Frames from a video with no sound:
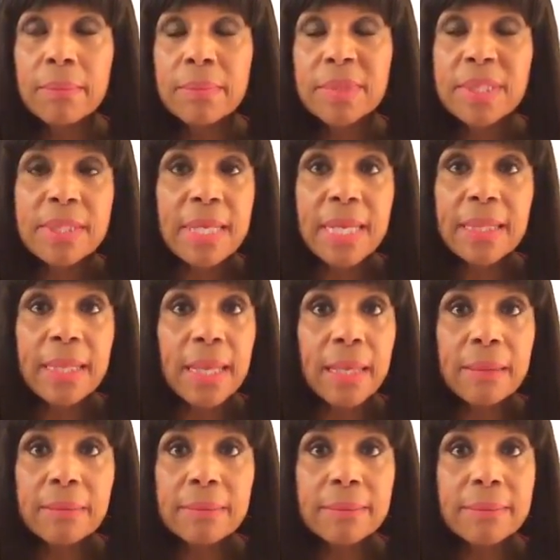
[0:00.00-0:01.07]
just like
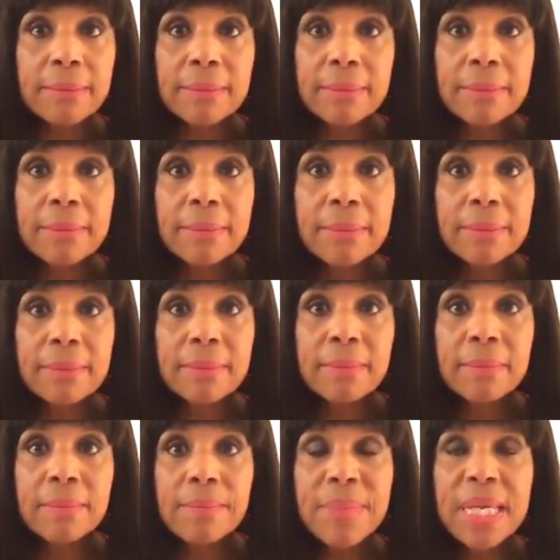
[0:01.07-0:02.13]
that.
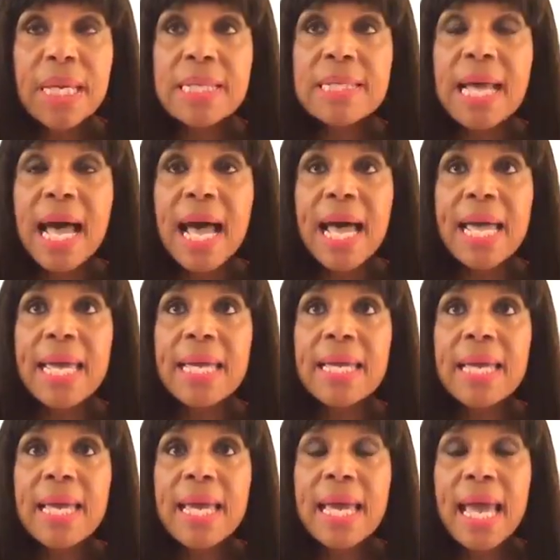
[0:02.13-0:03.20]
Because I
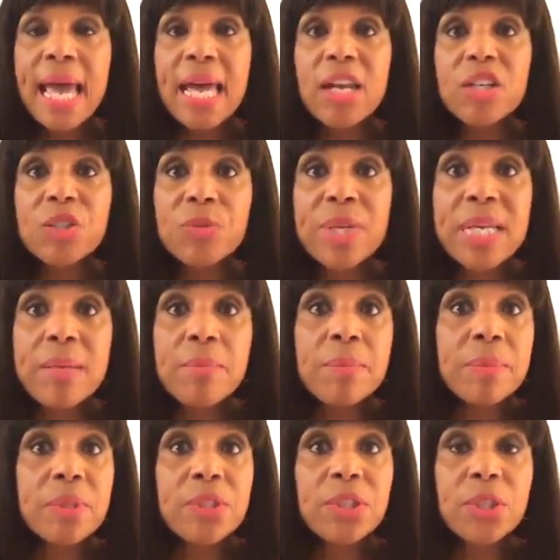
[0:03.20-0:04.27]
had a
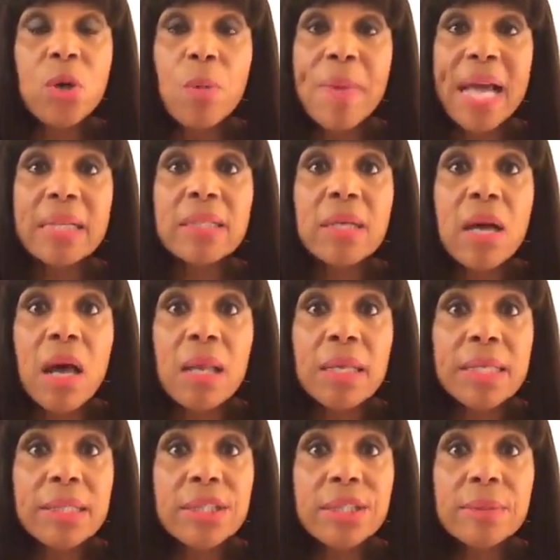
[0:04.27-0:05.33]
dream to go back to
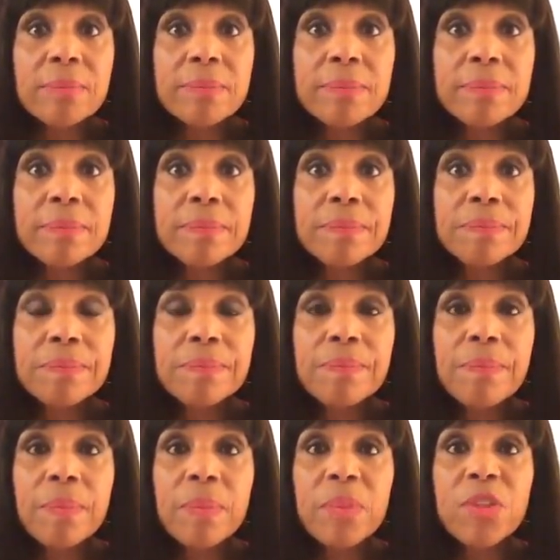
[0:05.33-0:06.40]
college,
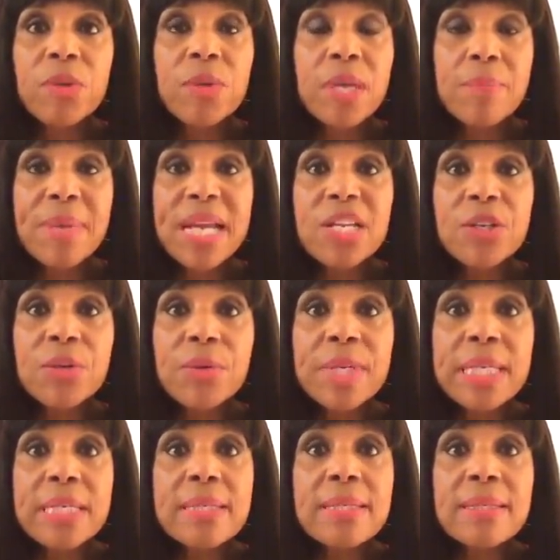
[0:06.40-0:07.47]
to get my
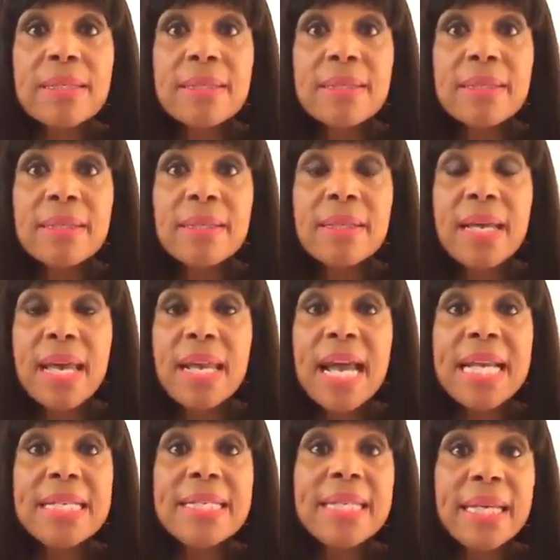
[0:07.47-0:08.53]
degrees, and
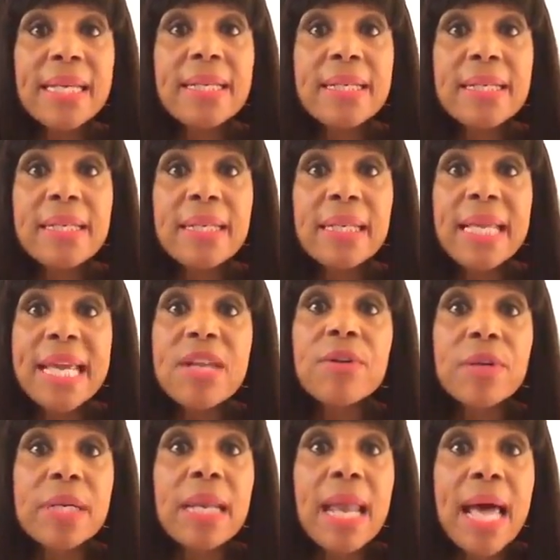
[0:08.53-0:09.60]
I did later
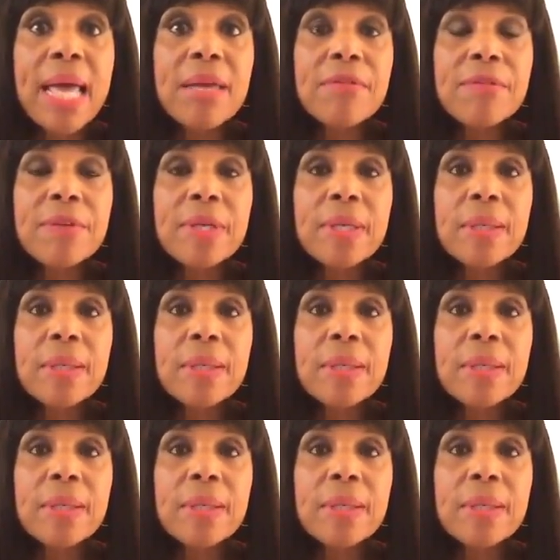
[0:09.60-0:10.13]
in life.